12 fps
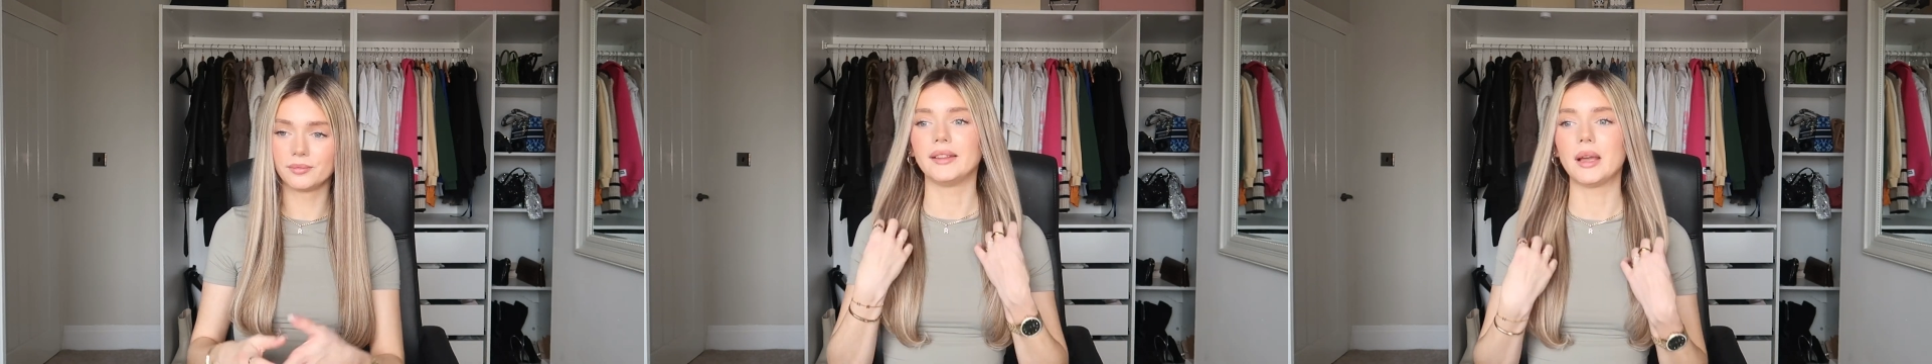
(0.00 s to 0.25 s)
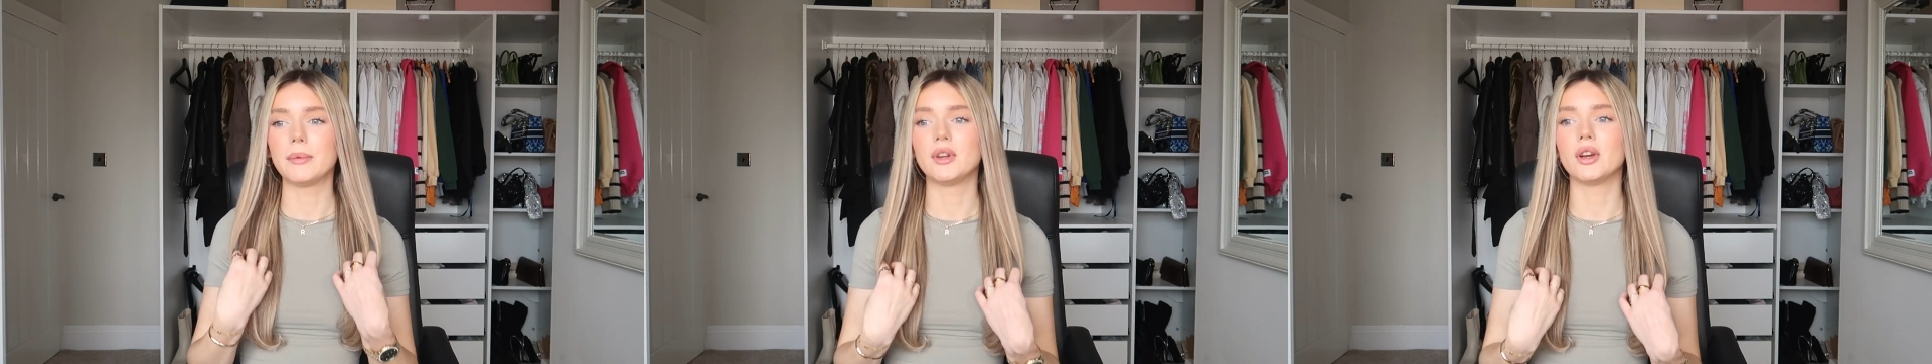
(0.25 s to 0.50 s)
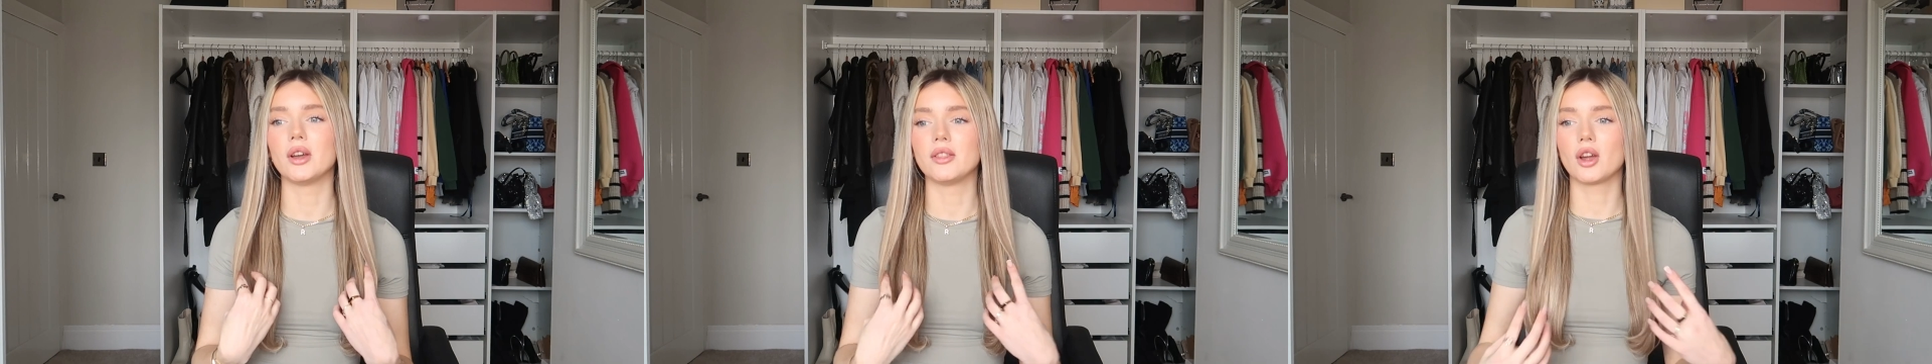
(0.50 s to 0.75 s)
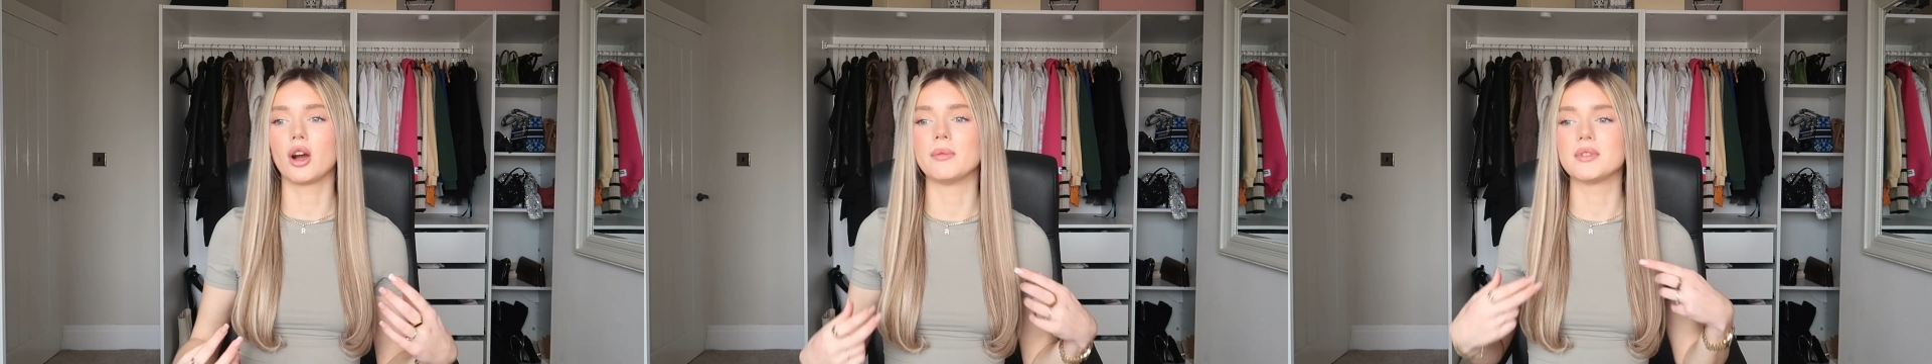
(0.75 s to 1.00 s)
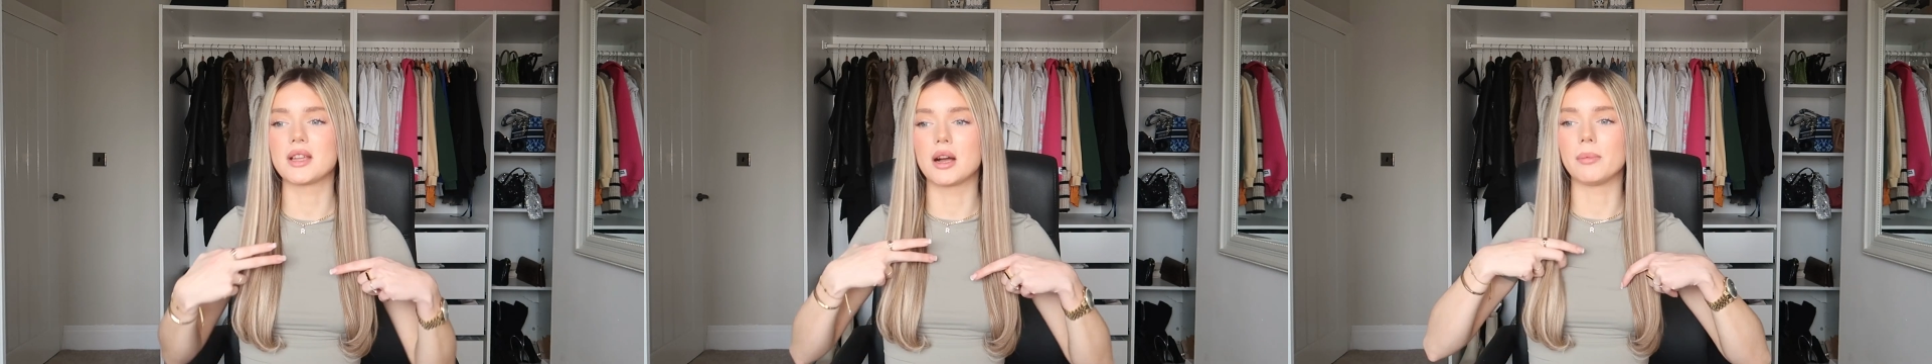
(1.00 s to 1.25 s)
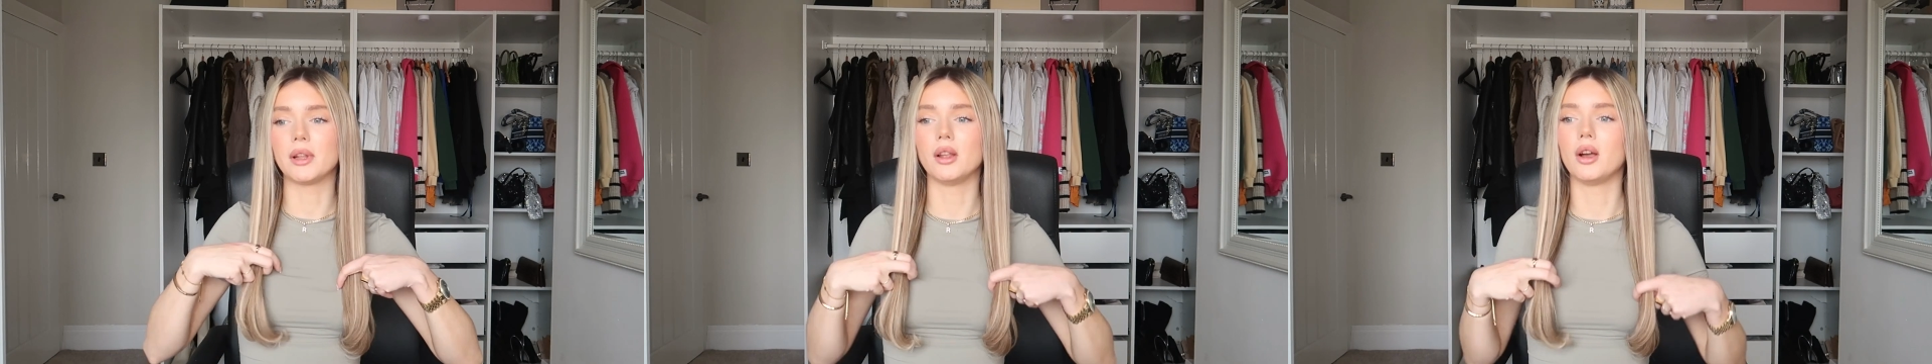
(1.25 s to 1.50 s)
And let me know in the comments
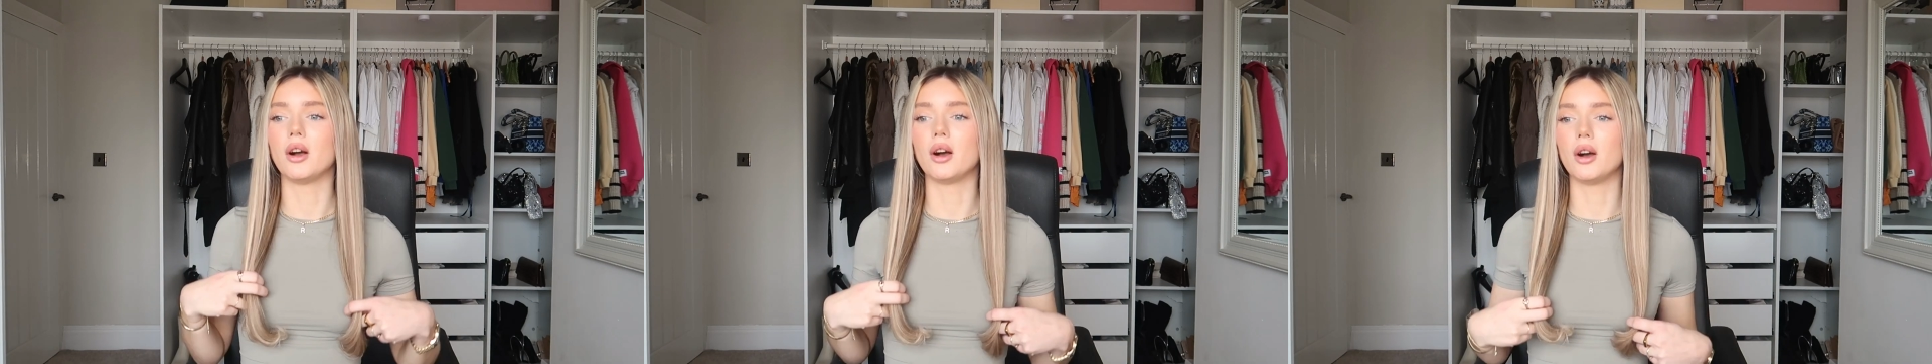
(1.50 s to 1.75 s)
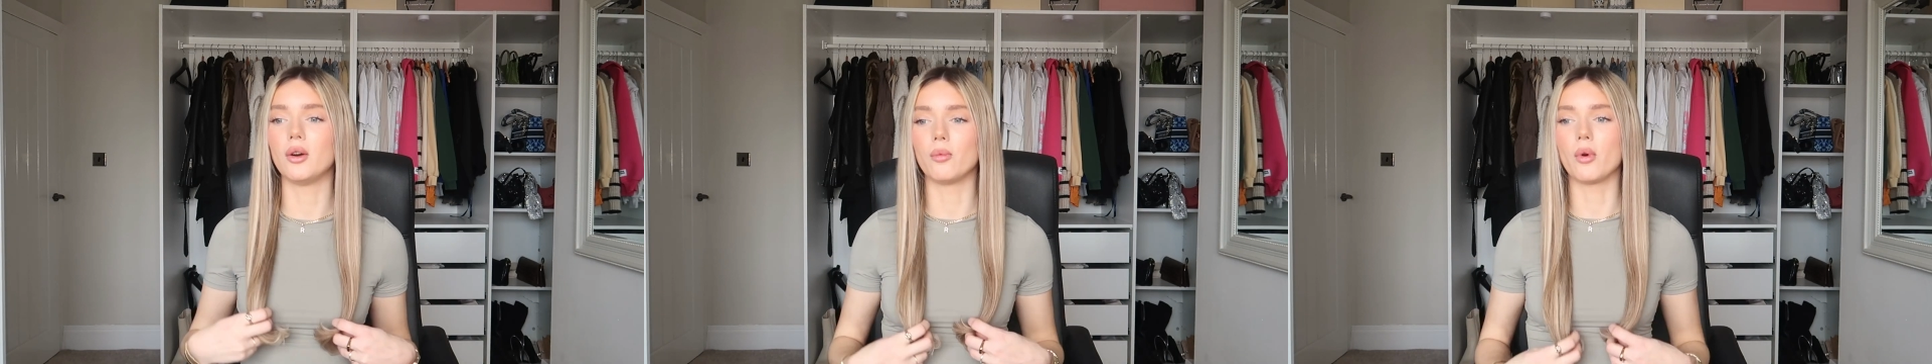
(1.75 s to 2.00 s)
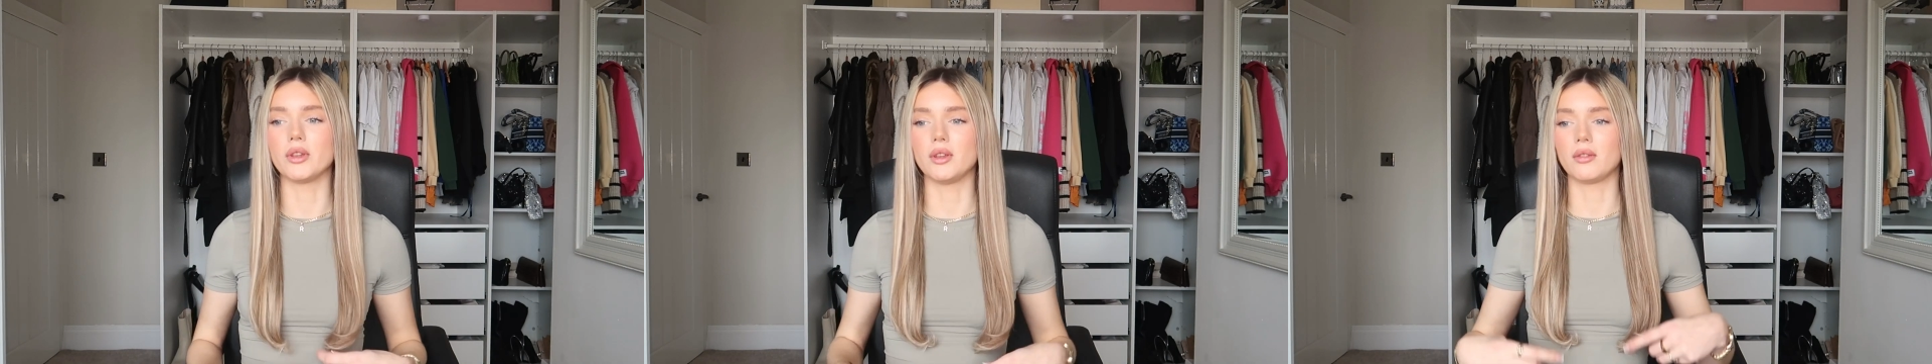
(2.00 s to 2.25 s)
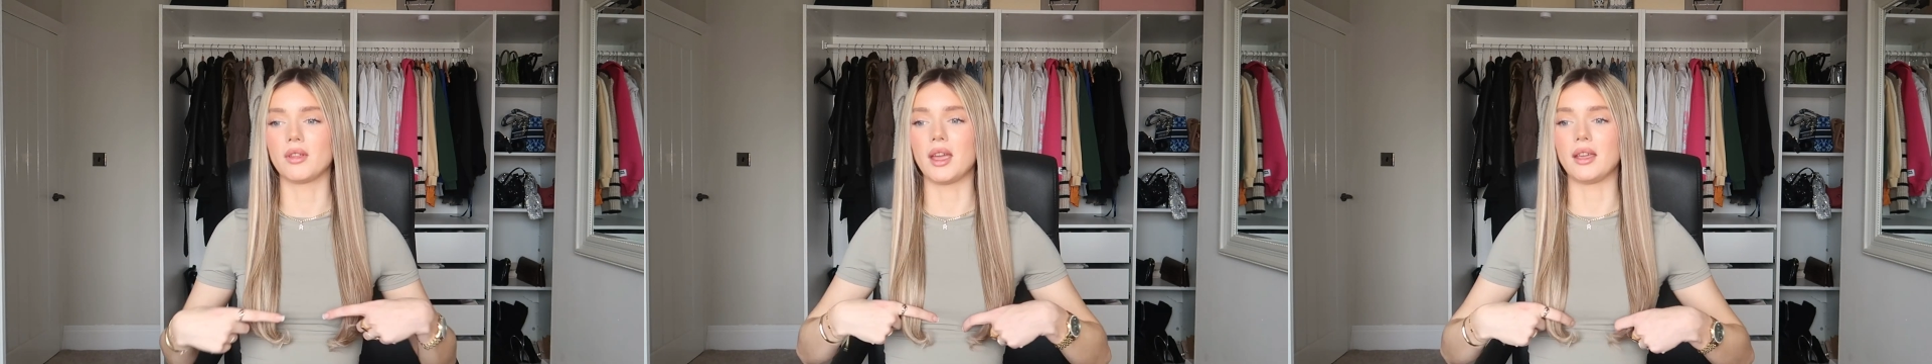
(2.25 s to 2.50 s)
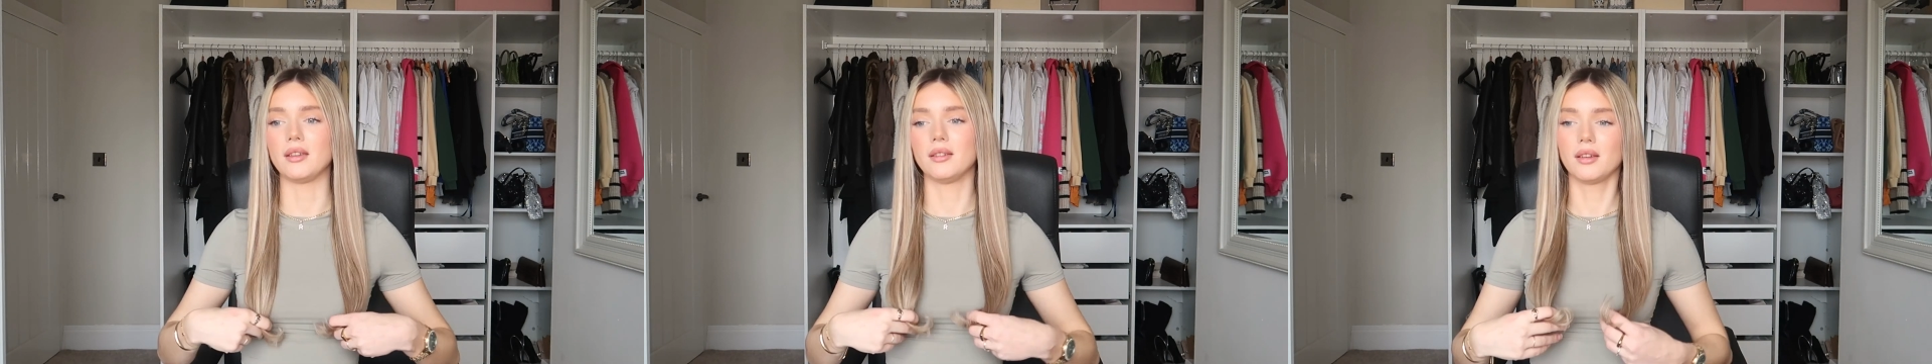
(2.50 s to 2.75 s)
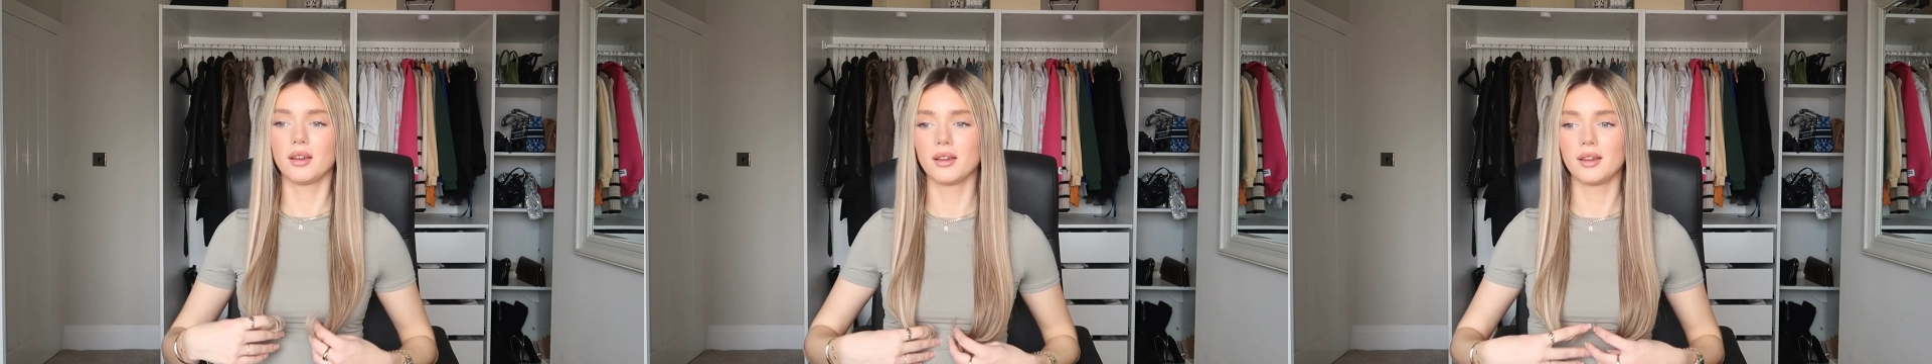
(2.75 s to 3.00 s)
down below what you
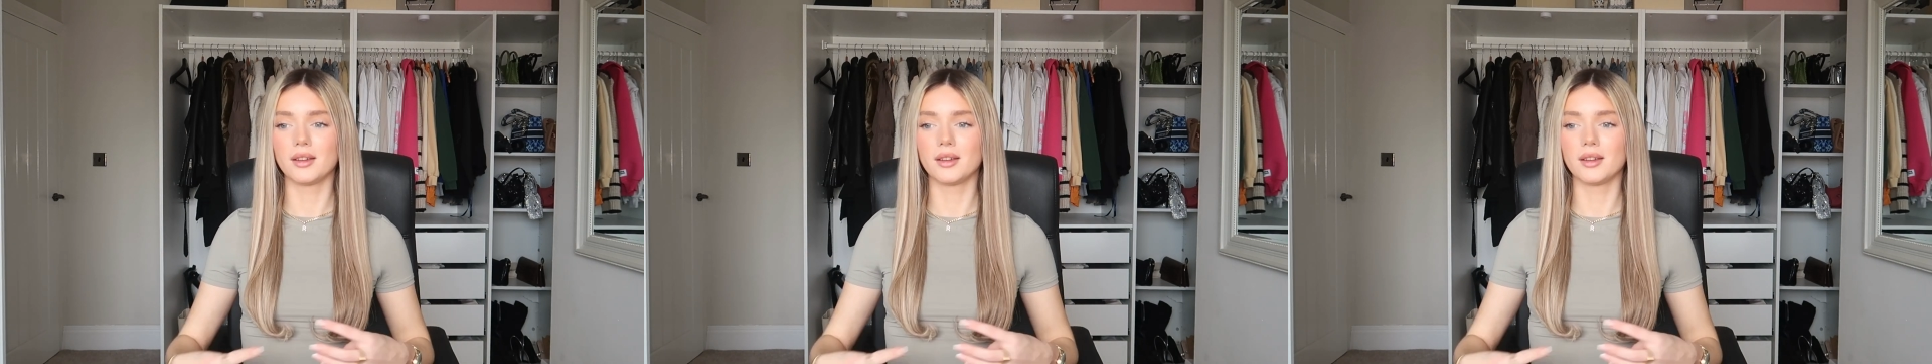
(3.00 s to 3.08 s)
think